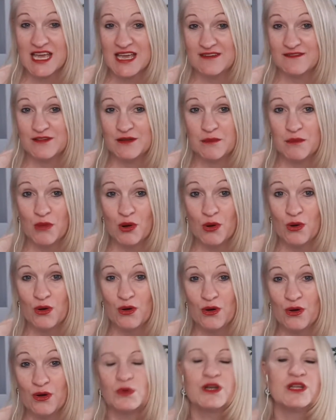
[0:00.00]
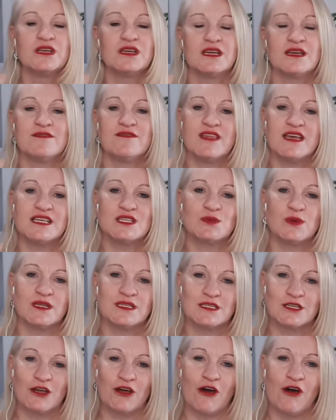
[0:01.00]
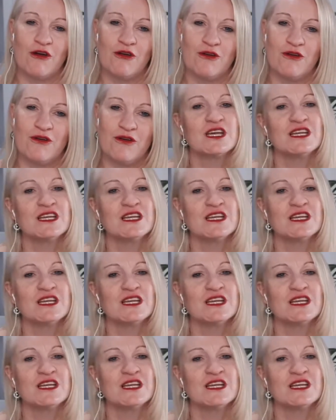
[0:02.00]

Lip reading: even more? Why don't you give these ones a go?